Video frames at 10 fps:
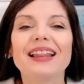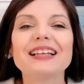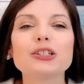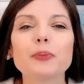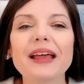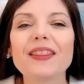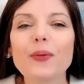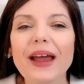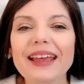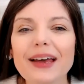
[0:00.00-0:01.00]
Let's play the
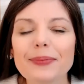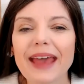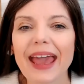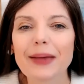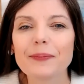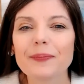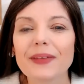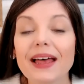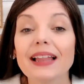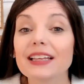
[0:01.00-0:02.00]
wake up game.
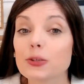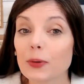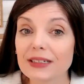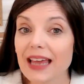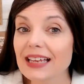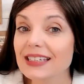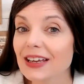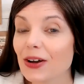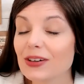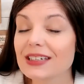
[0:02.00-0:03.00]
Let's pretend
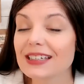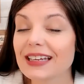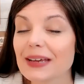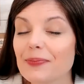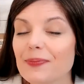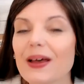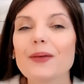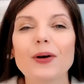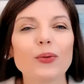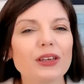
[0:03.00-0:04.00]
to go to sleep,
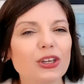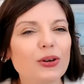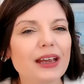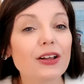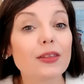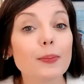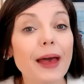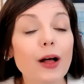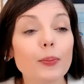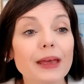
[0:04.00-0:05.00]
but when you hear the
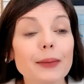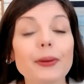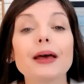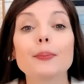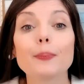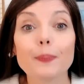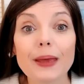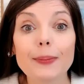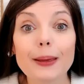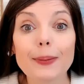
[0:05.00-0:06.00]
bell beep,
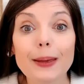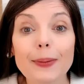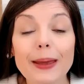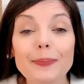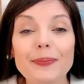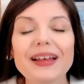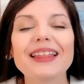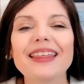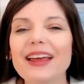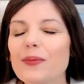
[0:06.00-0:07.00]
beep, beep, beep, beep,
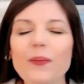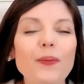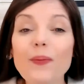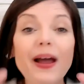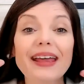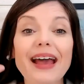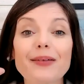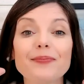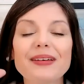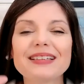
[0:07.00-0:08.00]
then wake
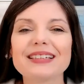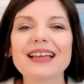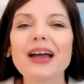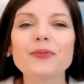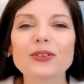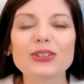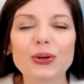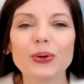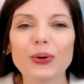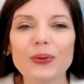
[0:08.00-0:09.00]
up. It's time for
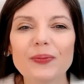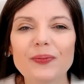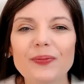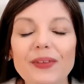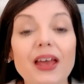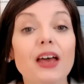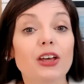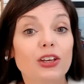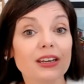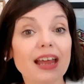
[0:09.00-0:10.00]
school.
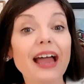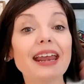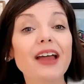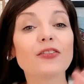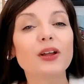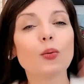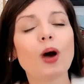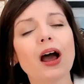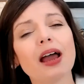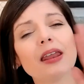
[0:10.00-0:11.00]
Good night,
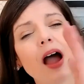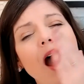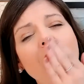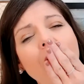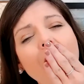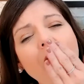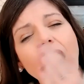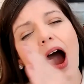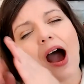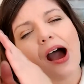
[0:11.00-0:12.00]
everyone.
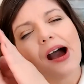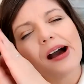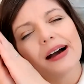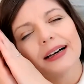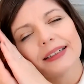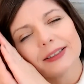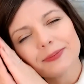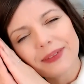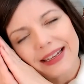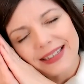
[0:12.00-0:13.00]
Ooh,
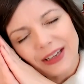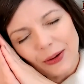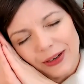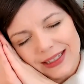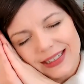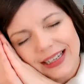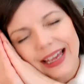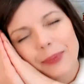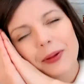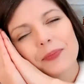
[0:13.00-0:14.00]
let's go to
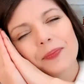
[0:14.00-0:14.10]
sleep.